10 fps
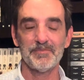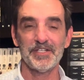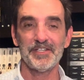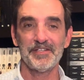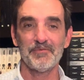
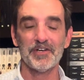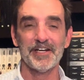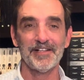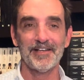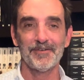meaning we're
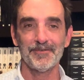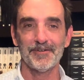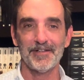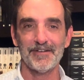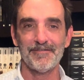getting a lot older
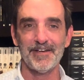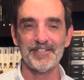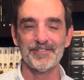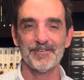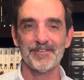a lot
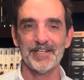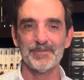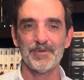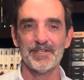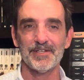faster, and that's
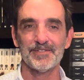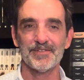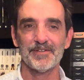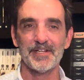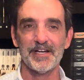because
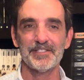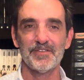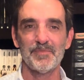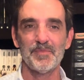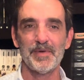our diets
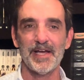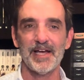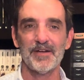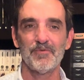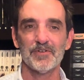have been
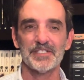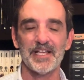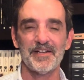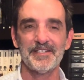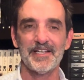bad, we're
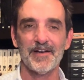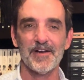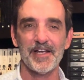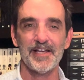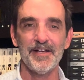
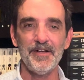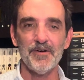sedentary,